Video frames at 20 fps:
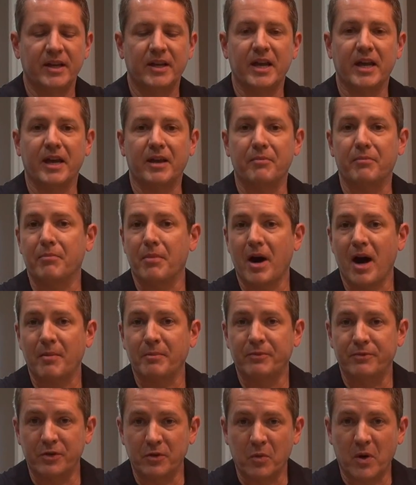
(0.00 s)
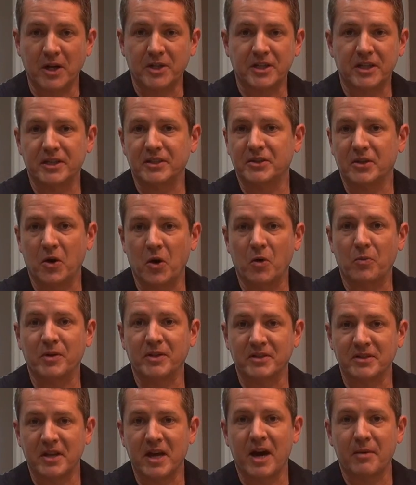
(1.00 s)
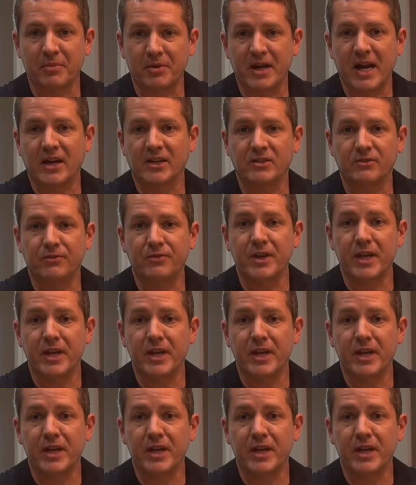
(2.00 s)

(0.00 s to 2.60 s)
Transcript: And Mom, if you're watching this home, it's not pronounced